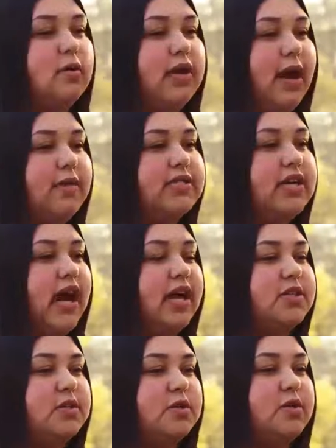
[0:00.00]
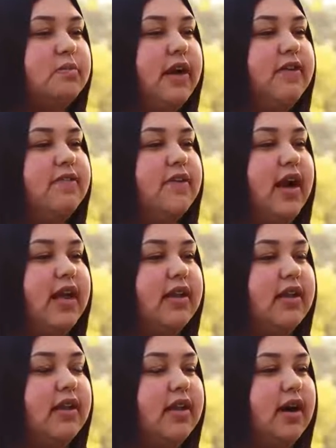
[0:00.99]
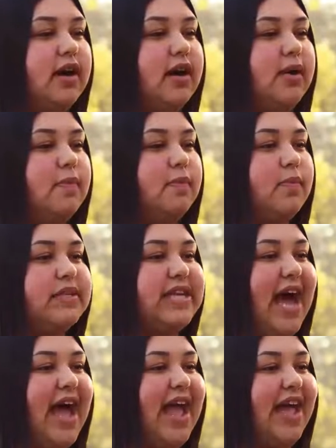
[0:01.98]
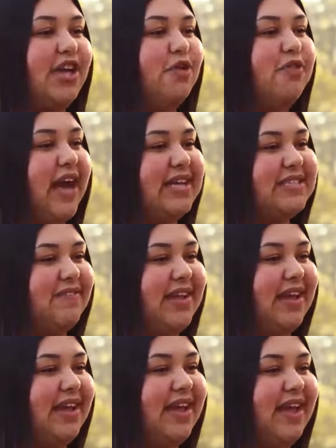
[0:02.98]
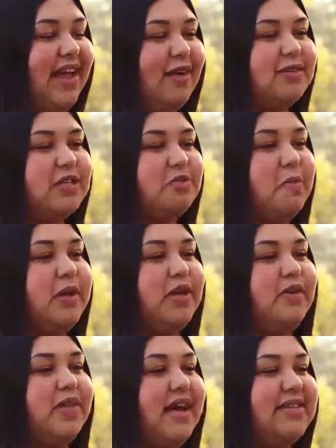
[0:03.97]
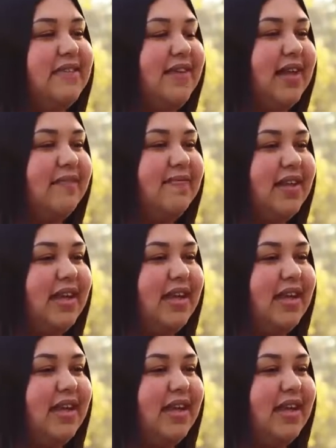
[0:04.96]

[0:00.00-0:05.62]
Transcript: When I was in high school, my friend was at a youth activity. It was a swimming youth activity.